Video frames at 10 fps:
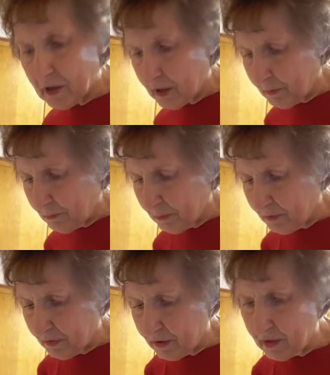cup
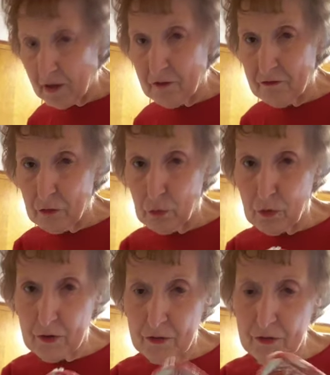and
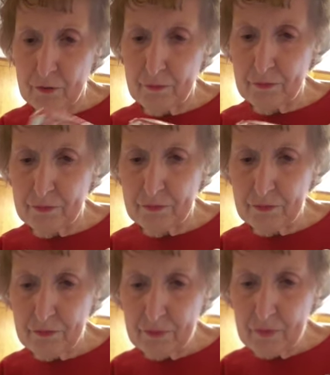1/4
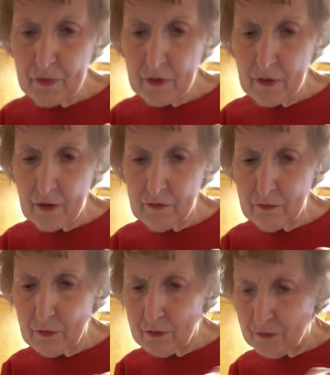of
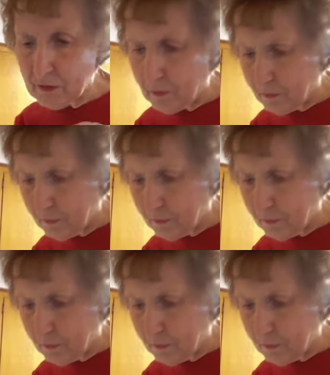Crisco.